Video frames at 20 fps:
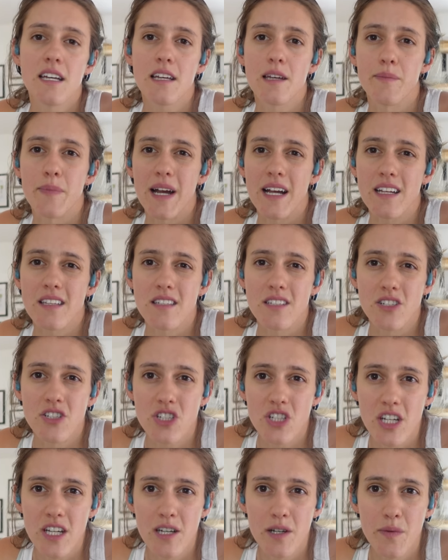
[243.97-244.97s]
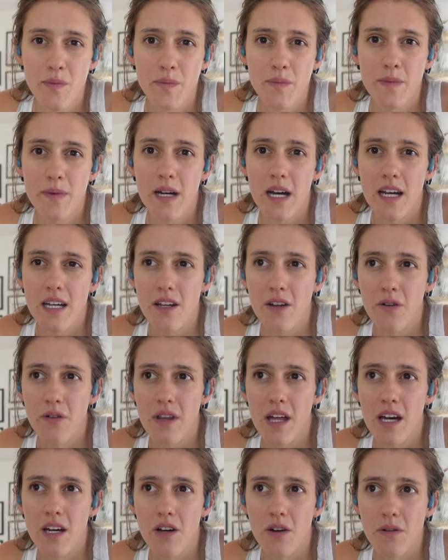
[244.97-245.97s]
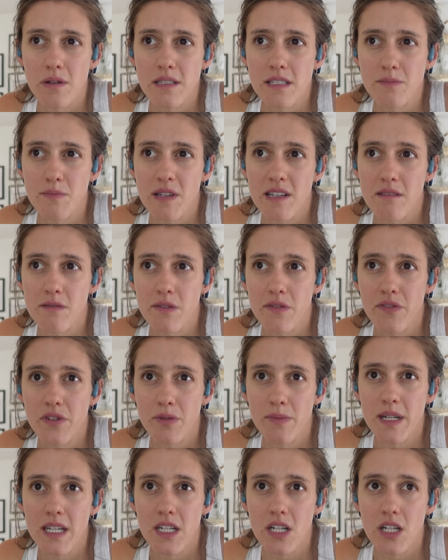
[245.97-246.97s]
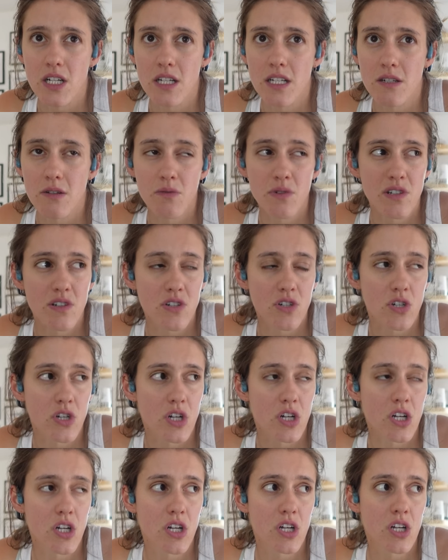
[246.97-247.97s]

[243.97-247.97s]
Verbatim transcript: get back in the gym. I know that always makes me feel better. It took